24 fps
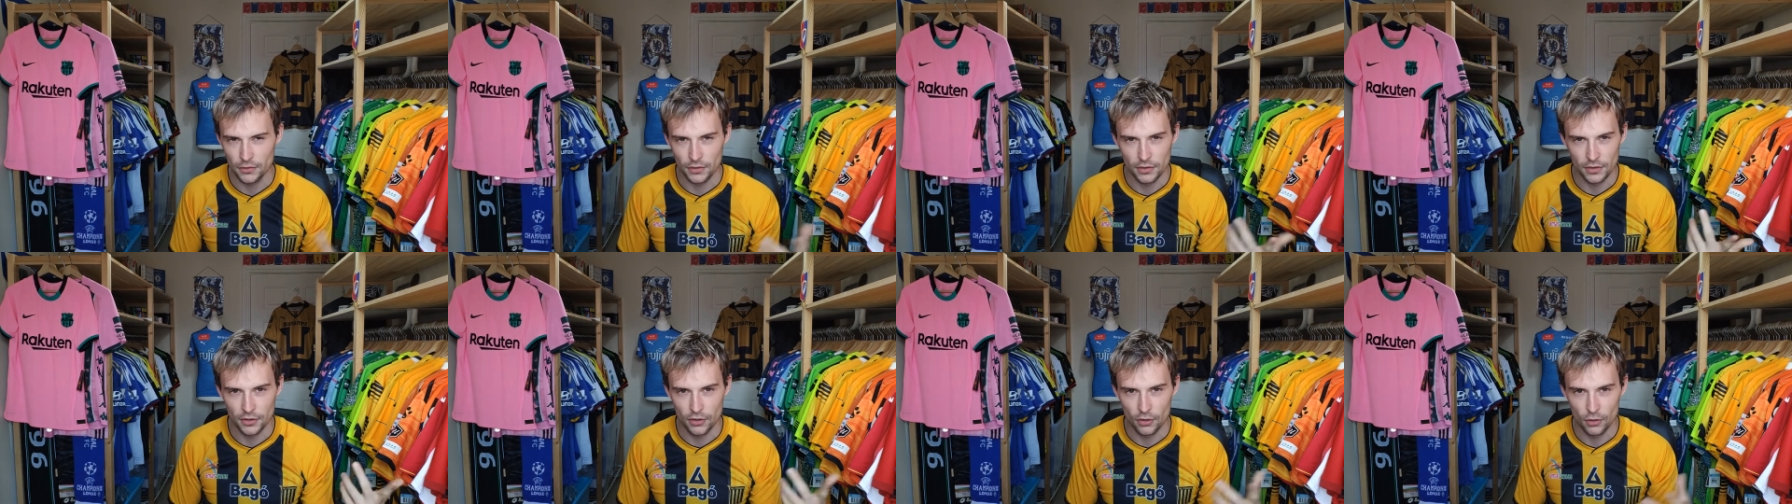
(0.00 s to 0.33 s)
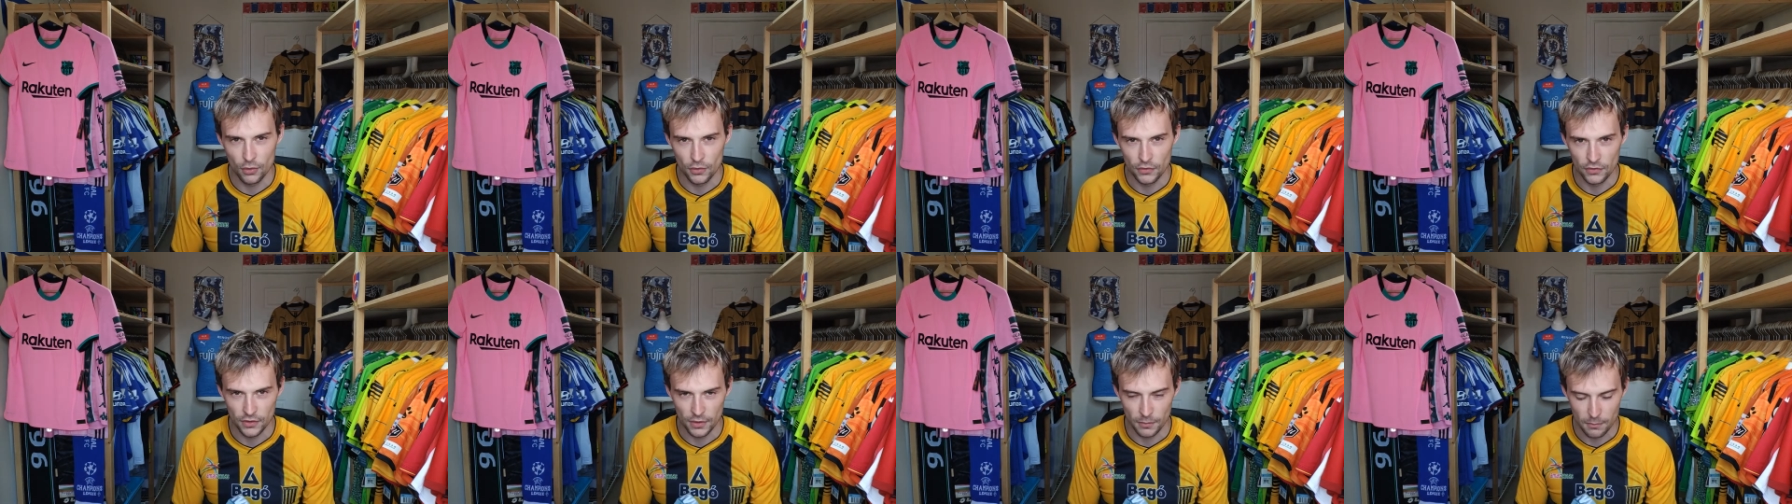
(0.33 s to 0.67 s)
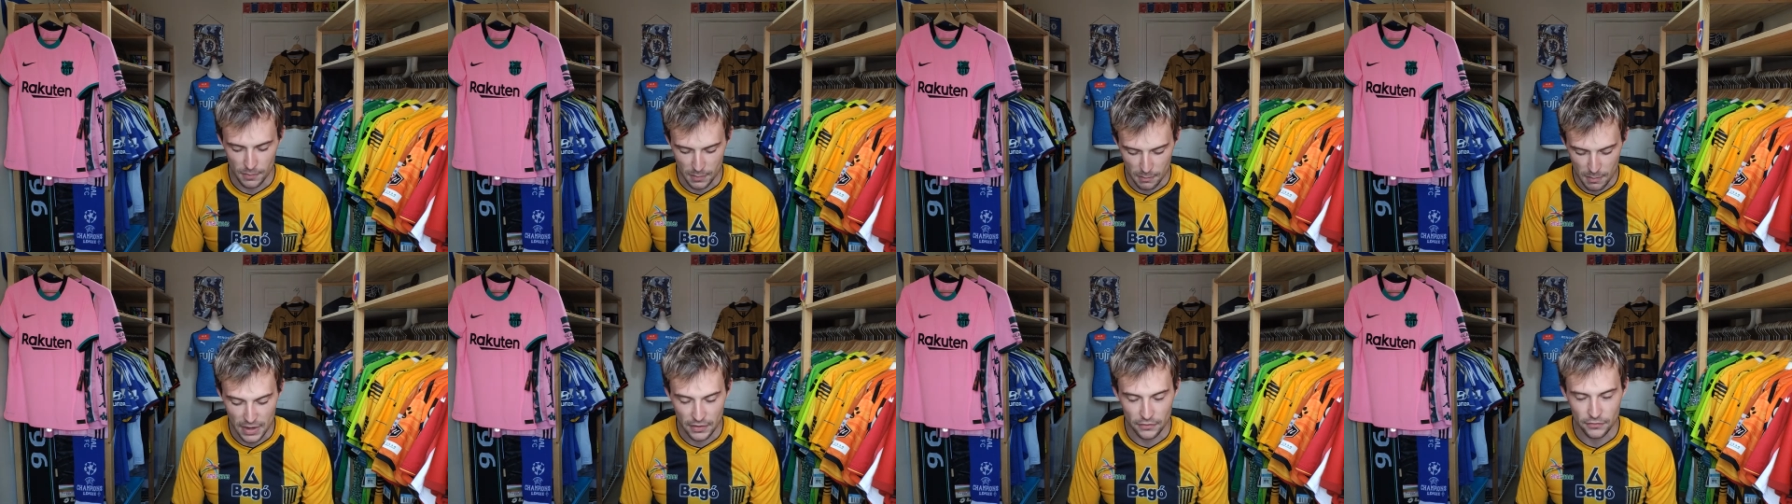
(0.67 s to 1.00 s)
you know, as a
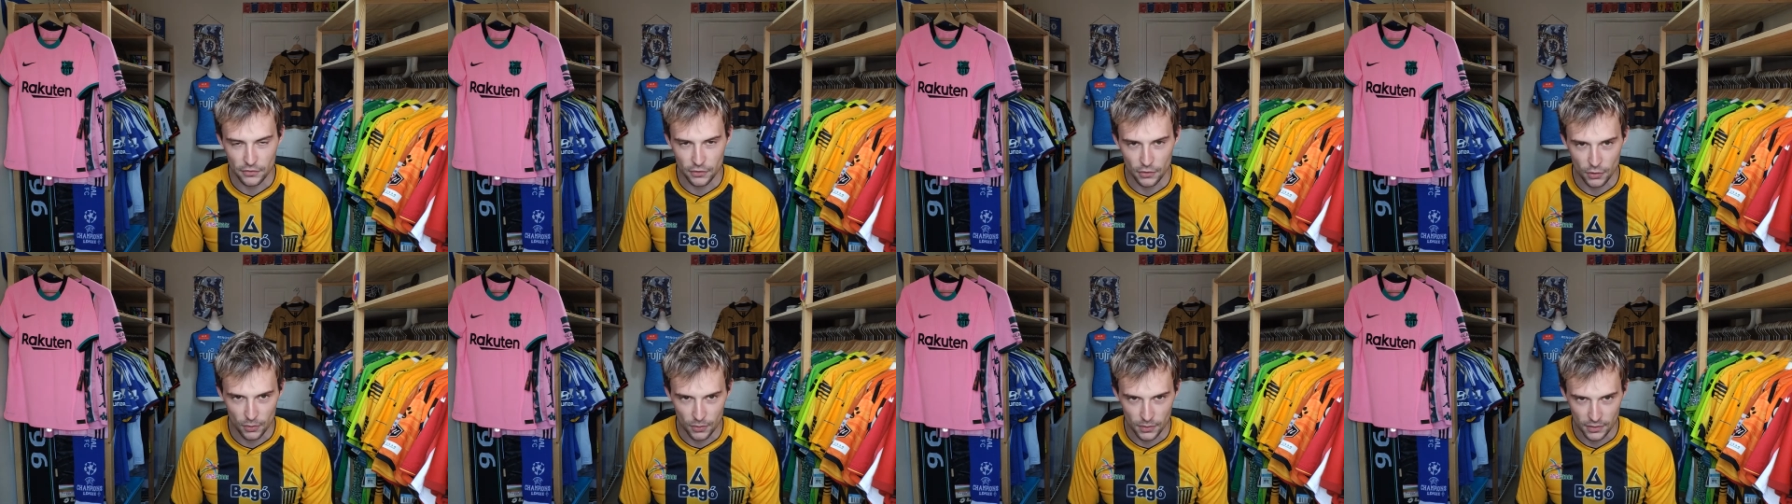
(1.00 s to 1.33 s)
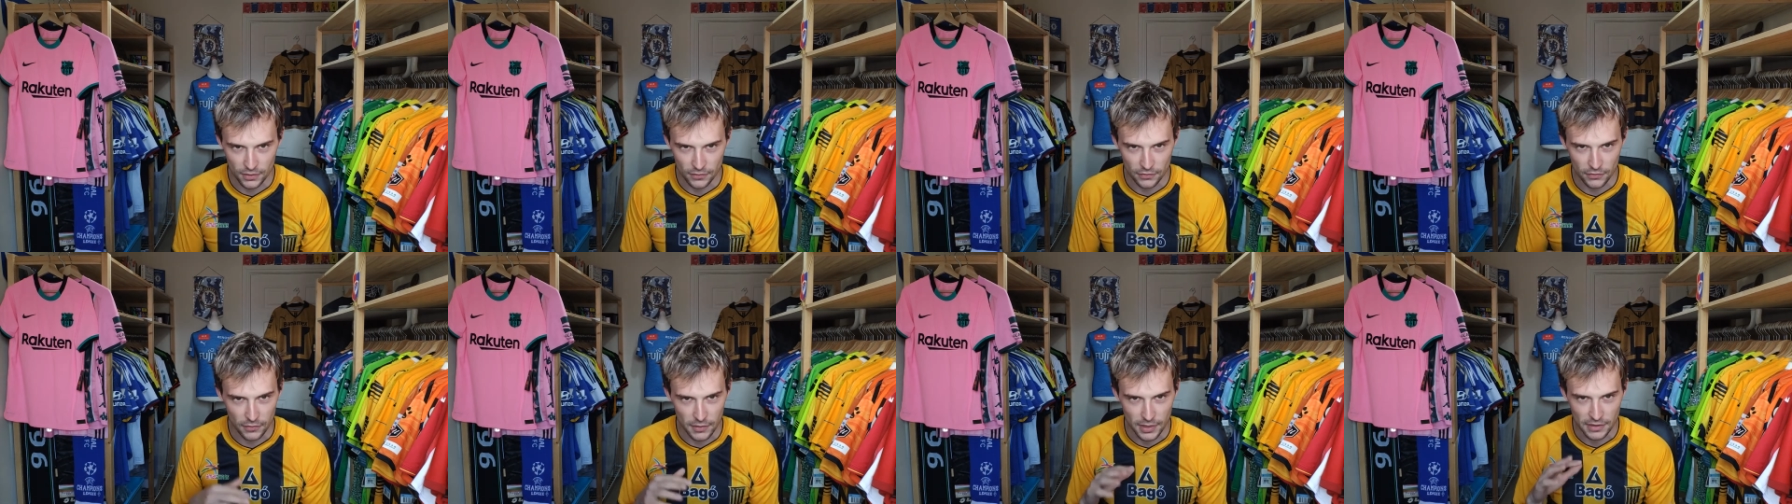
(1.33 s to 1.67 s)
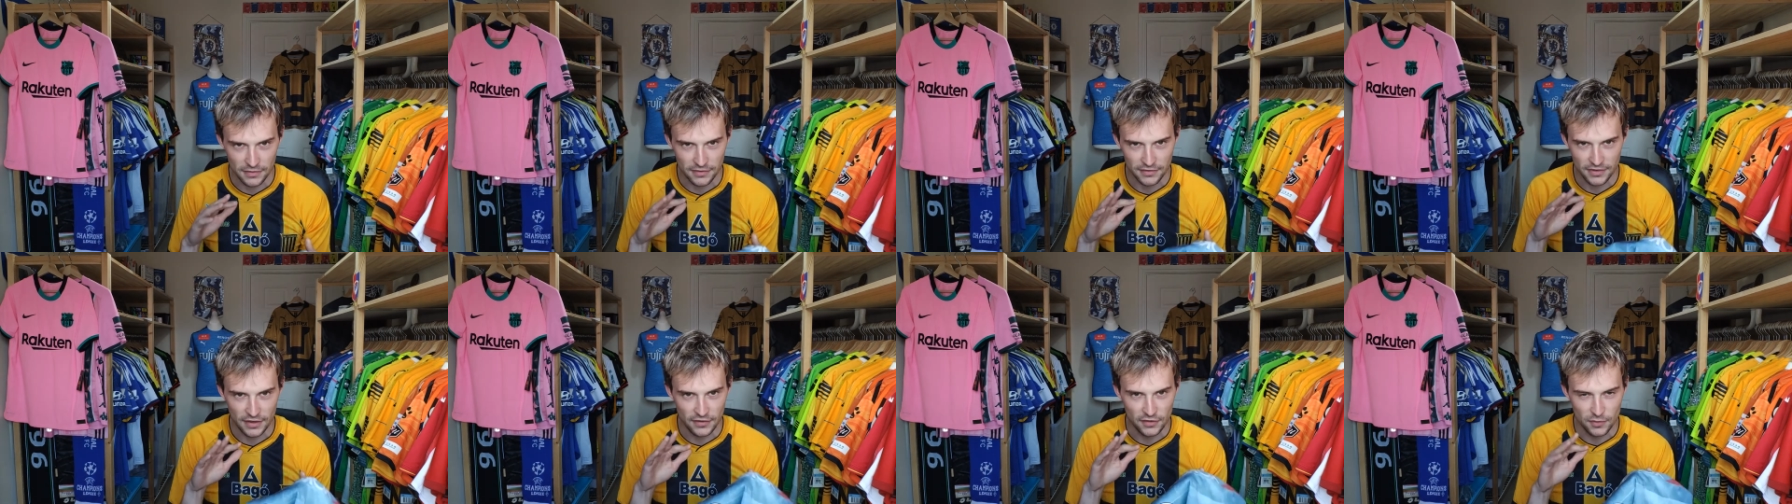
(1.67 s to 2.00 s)
memento and a
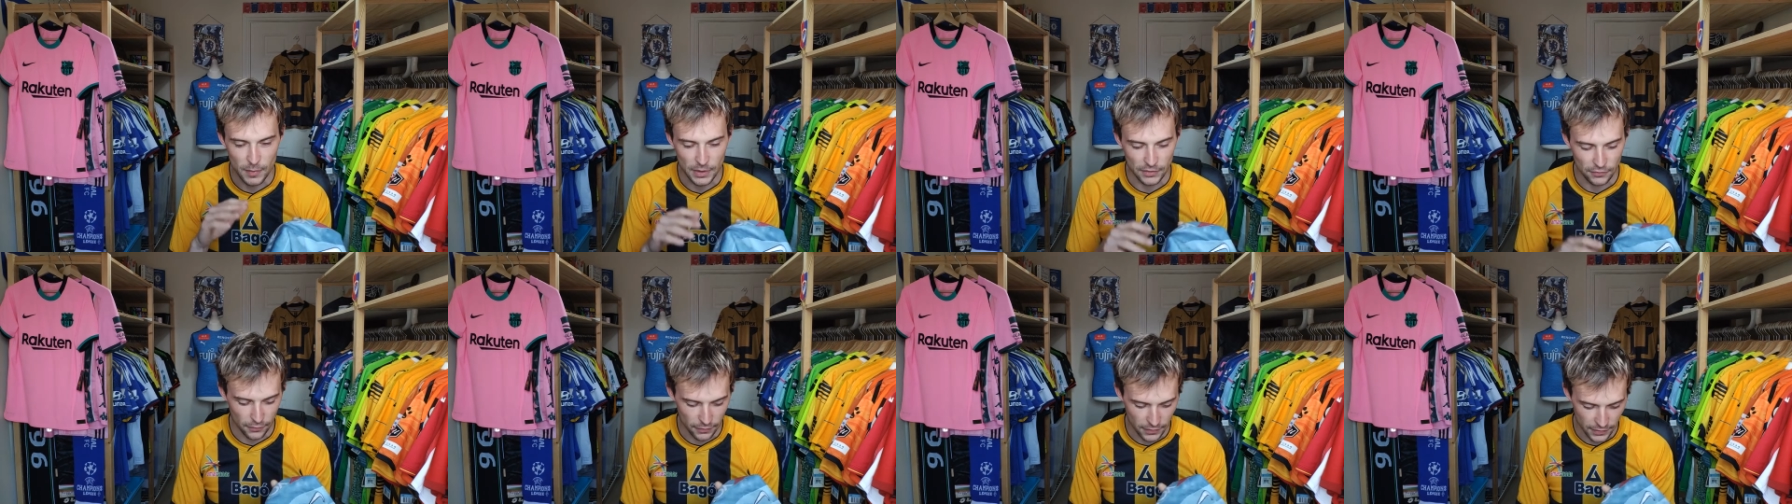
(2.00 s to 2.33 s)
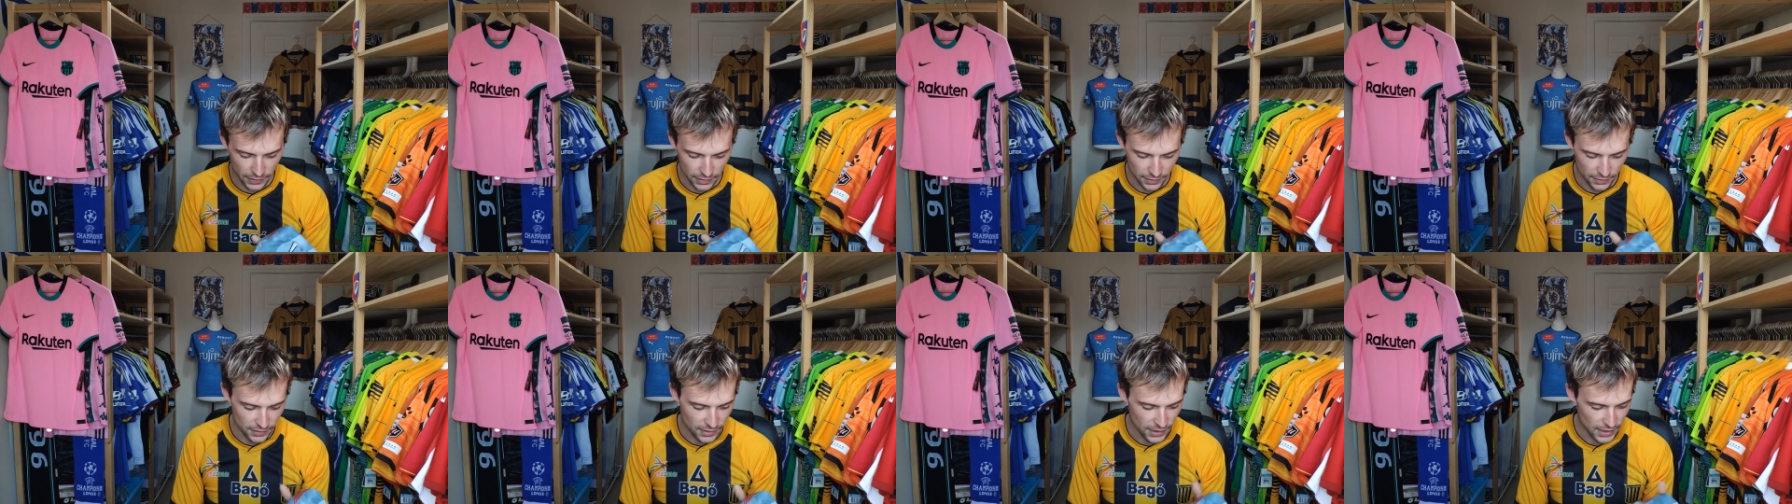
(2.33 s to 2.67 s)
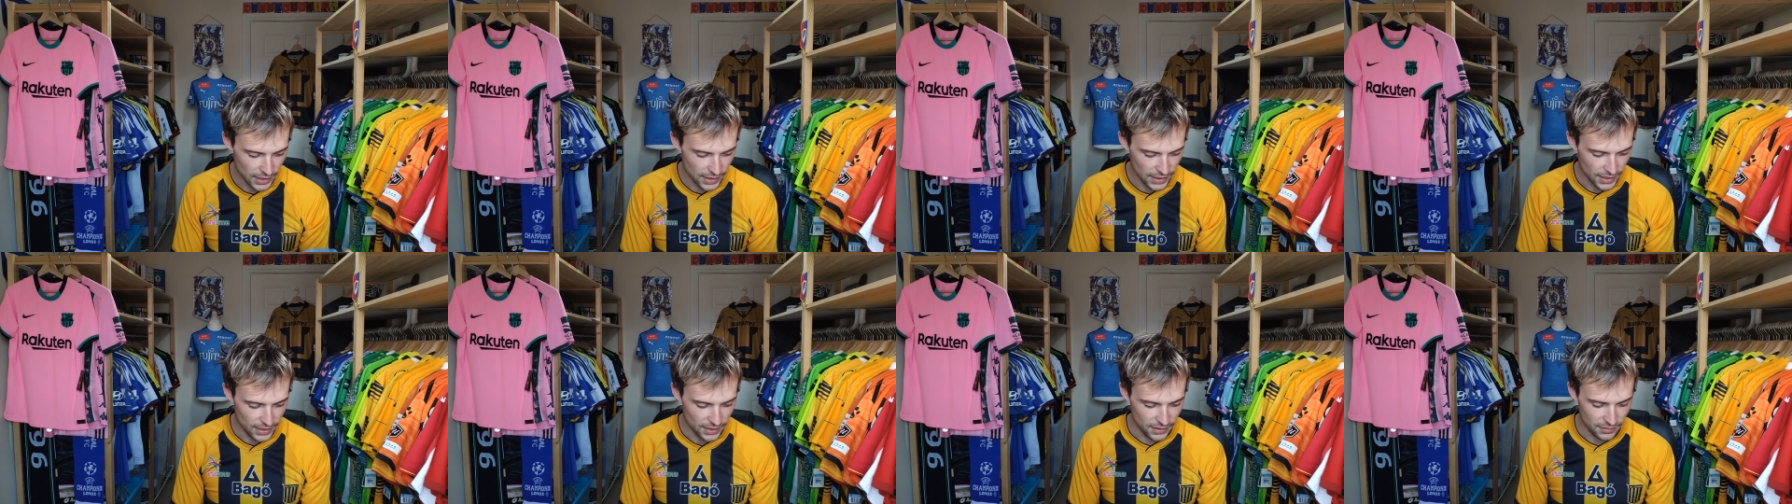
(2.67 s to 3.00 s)
sentimental thing and,
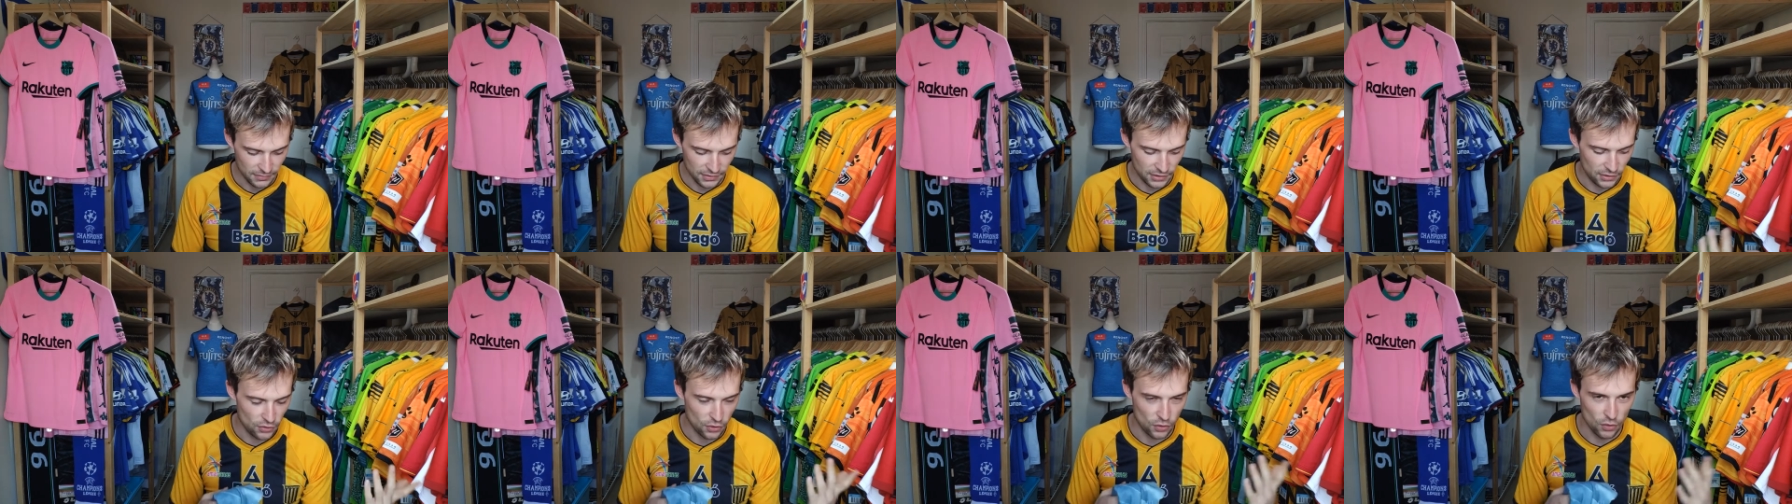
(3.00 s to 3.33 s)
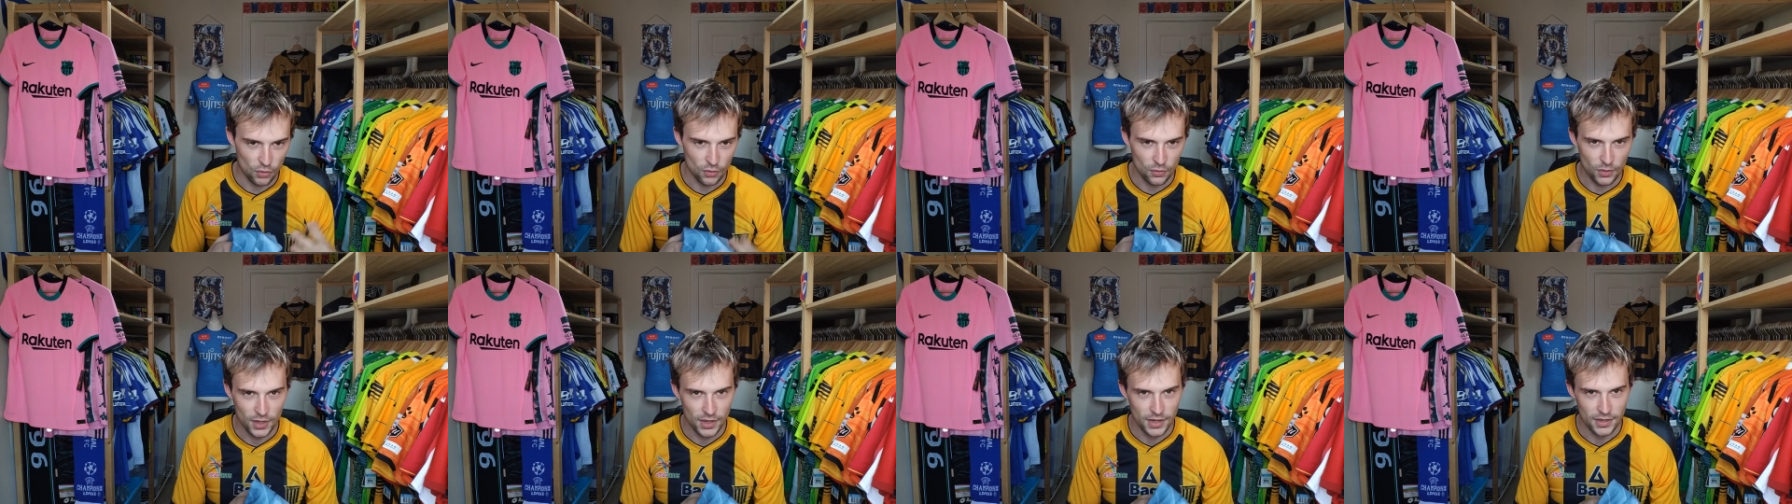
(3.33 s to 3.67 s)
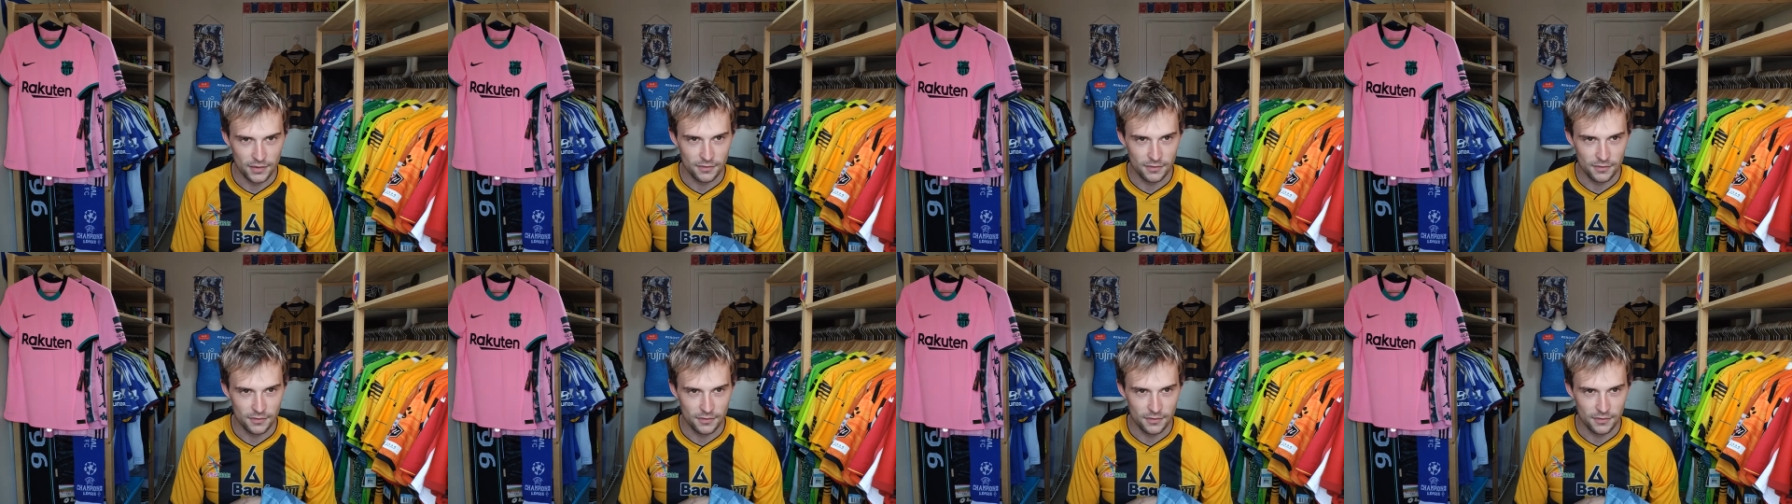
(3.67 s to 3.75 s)
you know,